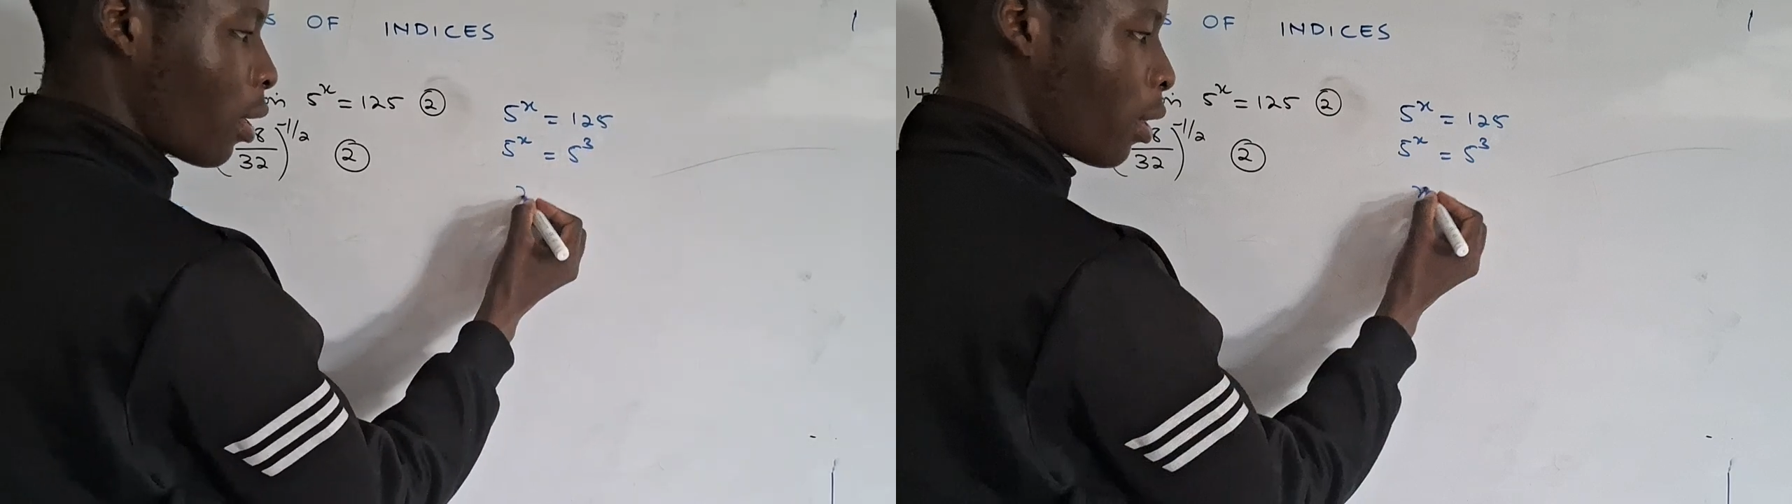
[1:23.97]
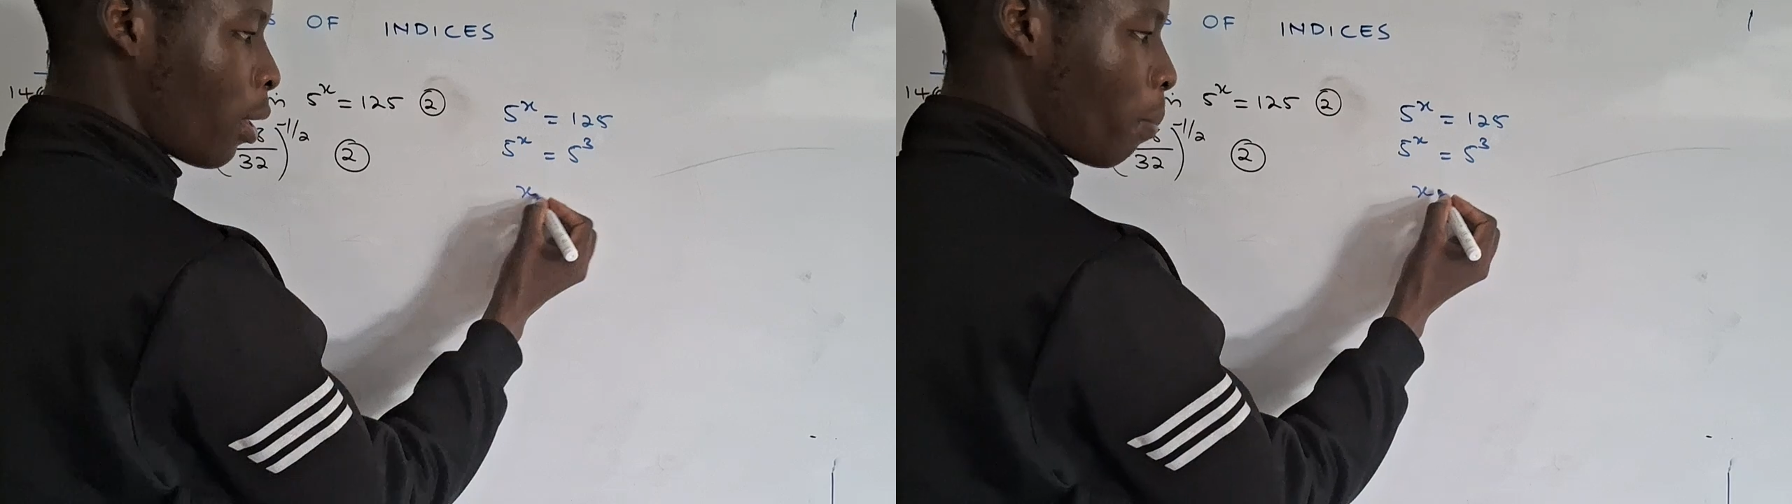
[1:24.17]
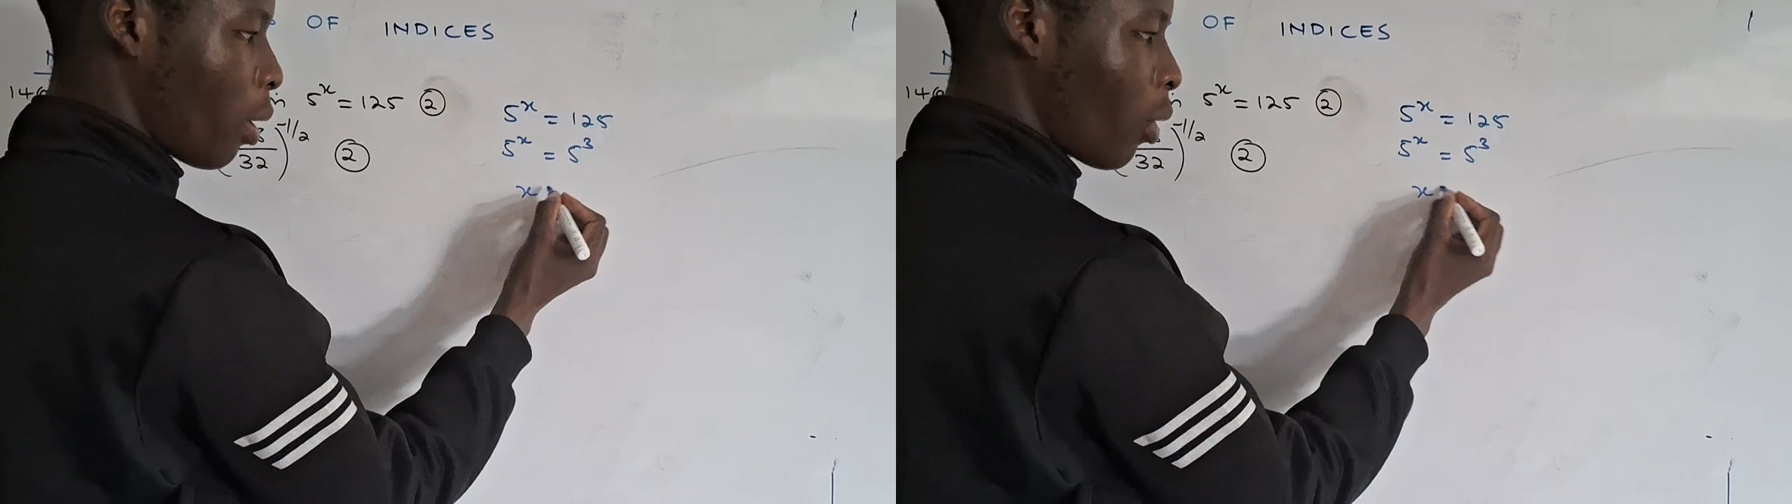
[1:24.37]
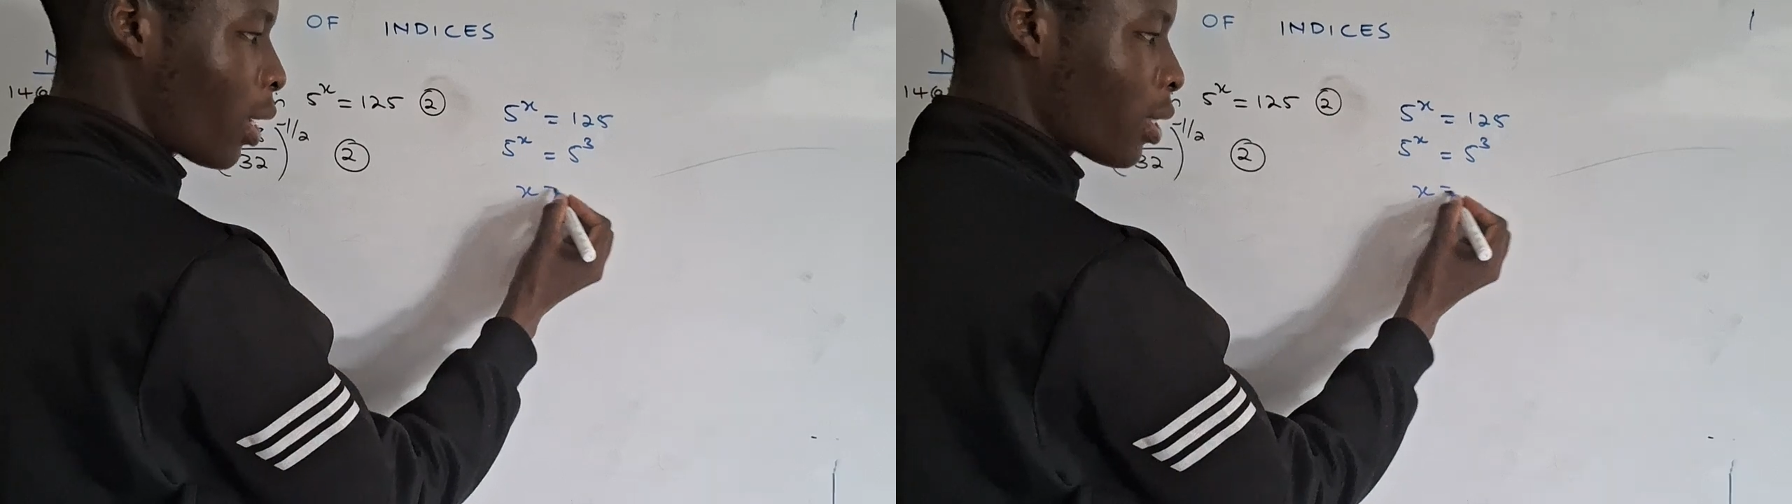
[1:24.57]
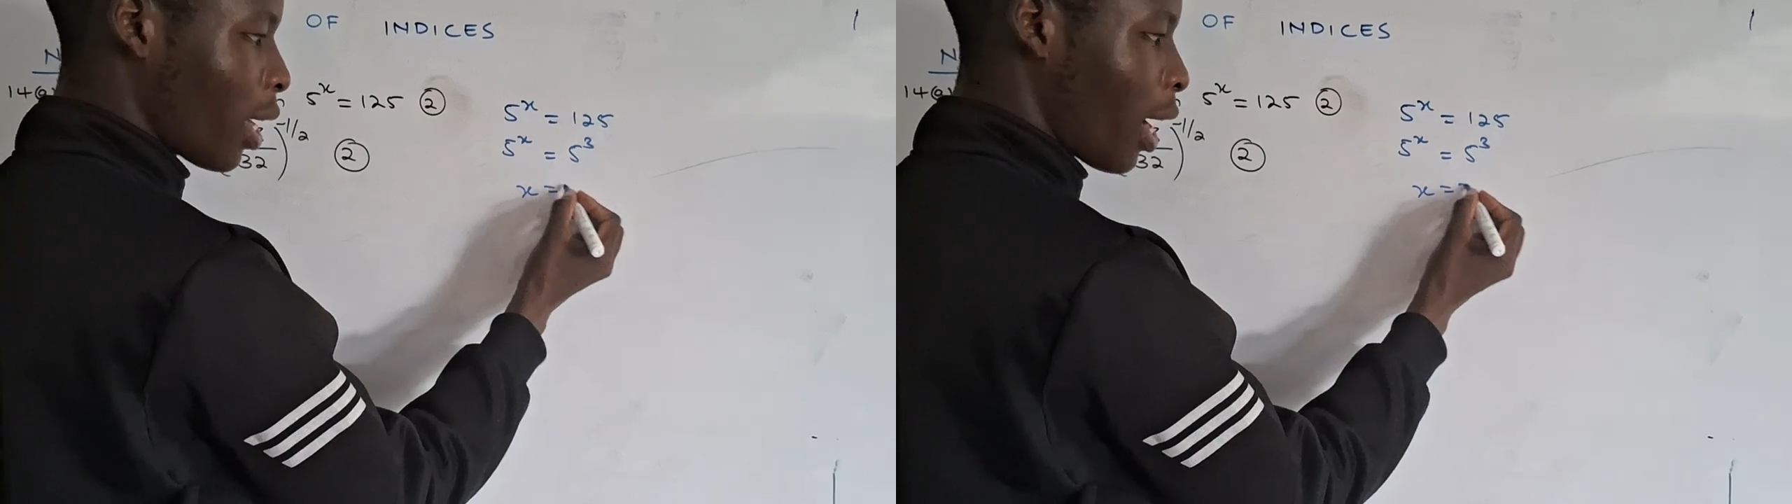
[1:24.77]
the
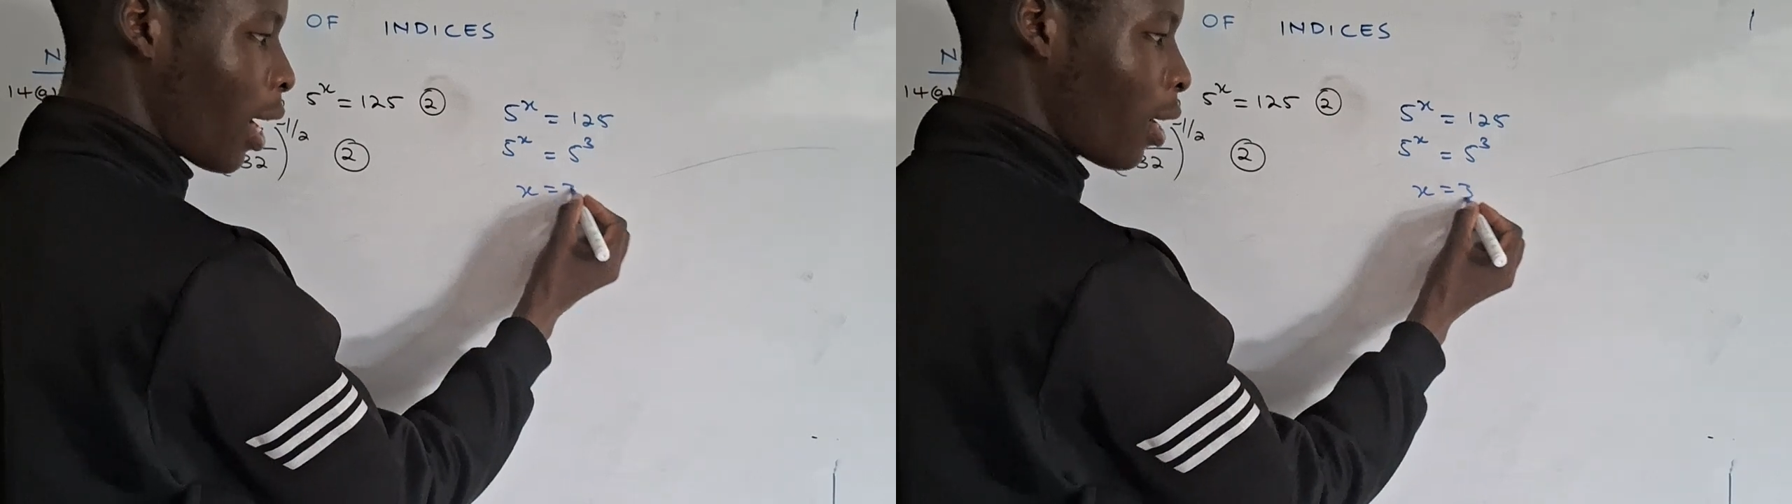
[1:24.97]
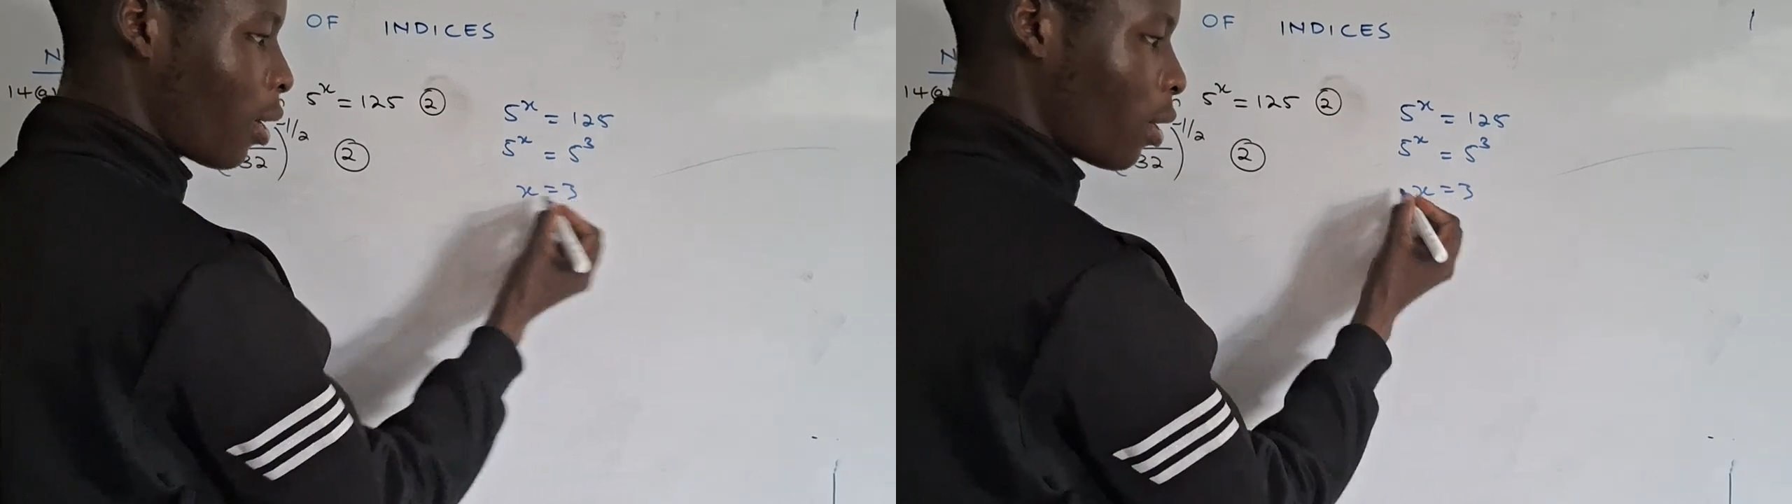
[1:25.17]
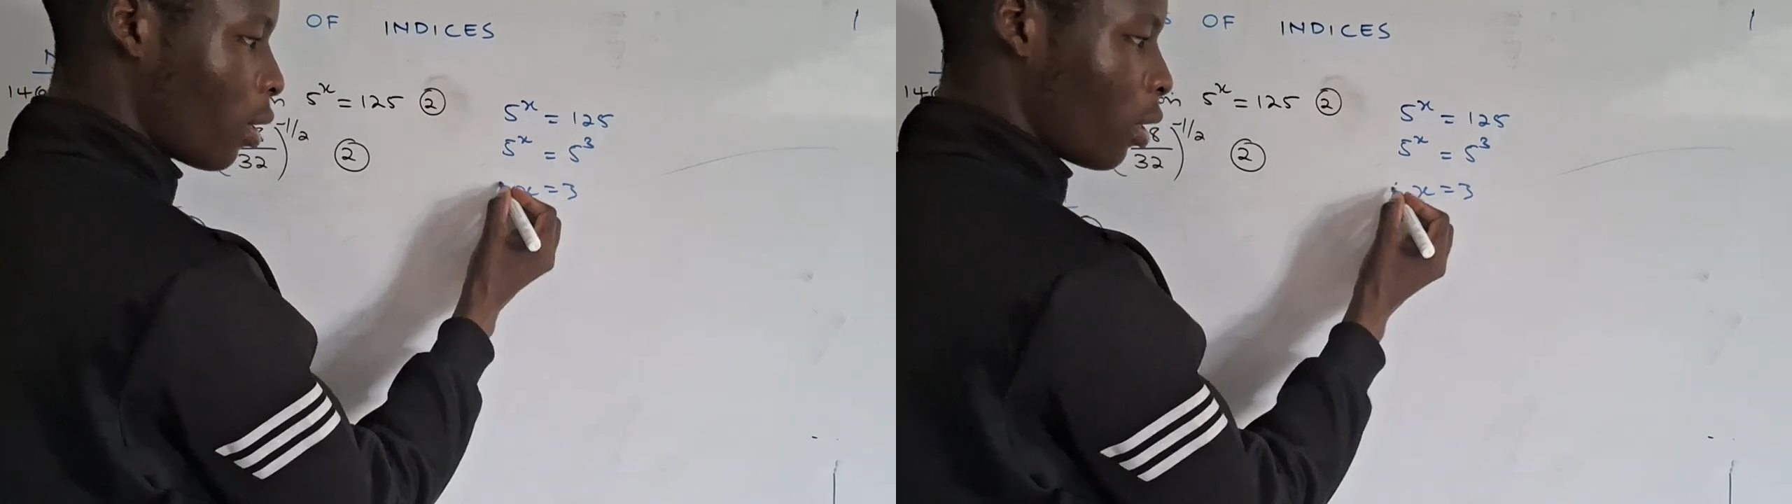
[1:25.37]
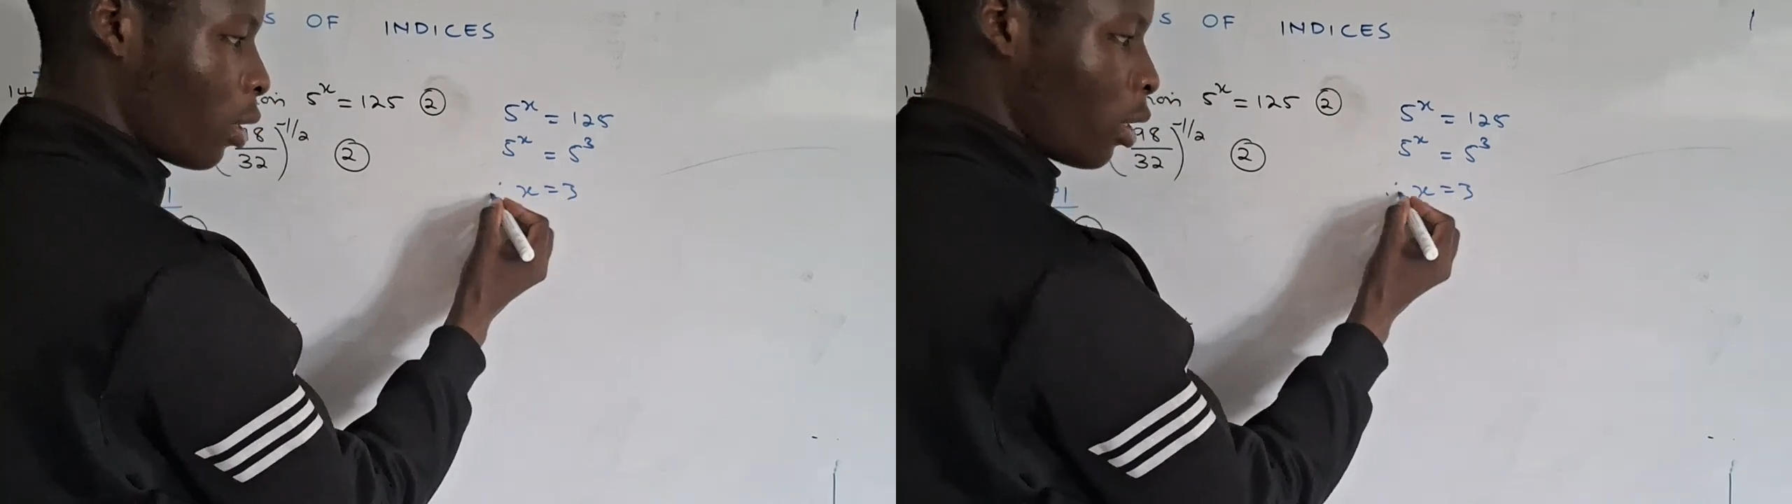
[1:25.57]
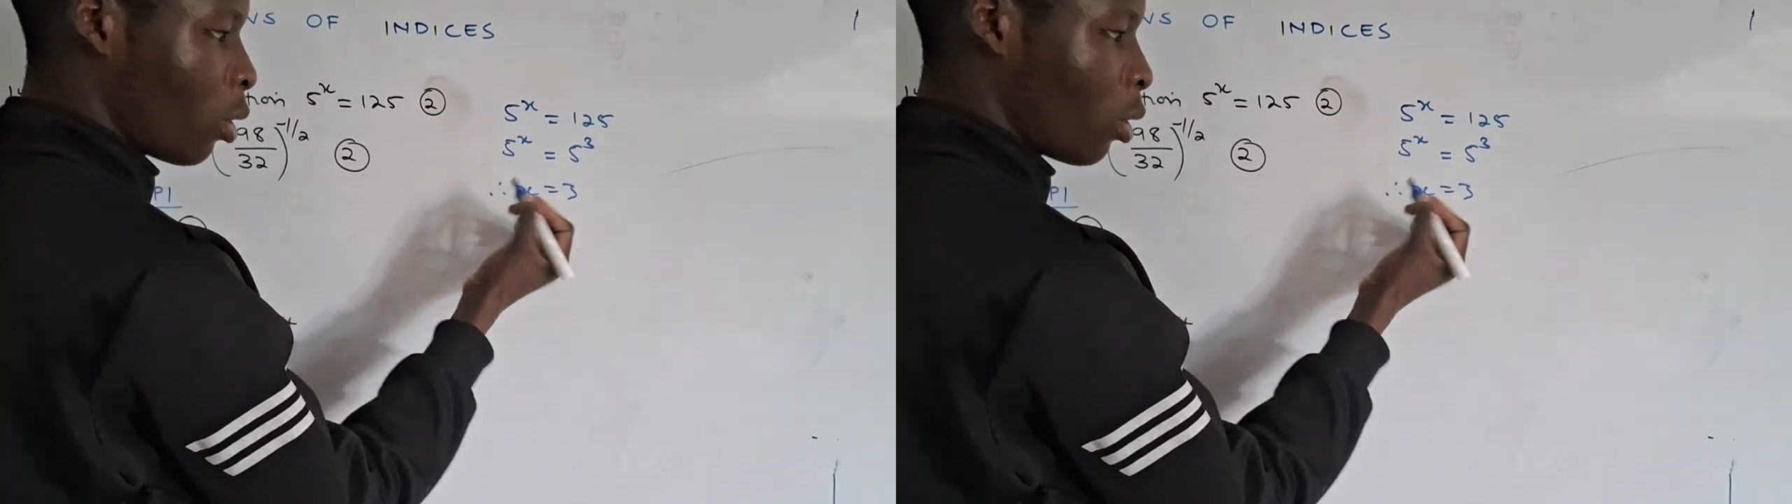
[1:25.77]
powers are